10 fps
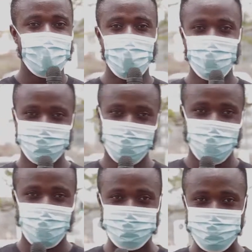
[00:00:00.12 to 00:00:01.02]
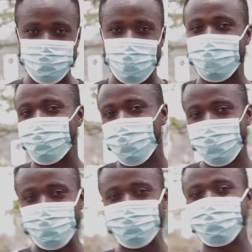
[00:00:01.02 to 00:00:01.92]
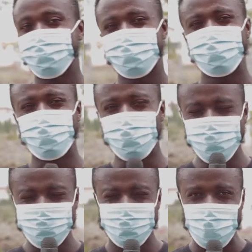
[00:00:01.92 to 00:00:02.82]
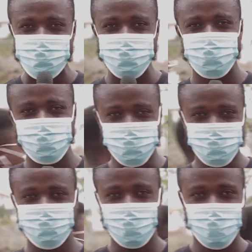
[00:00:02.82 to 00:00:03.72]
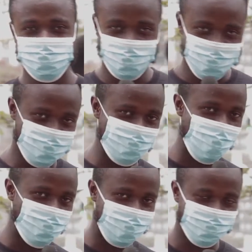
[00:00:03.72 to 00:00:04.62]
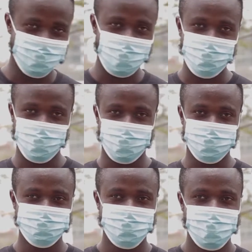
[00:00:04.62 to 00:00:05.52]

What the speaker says: Hello there, I'm Deban, and welcome you to another wonderful episode of Streetfiles brought to you by Manifest Apparel.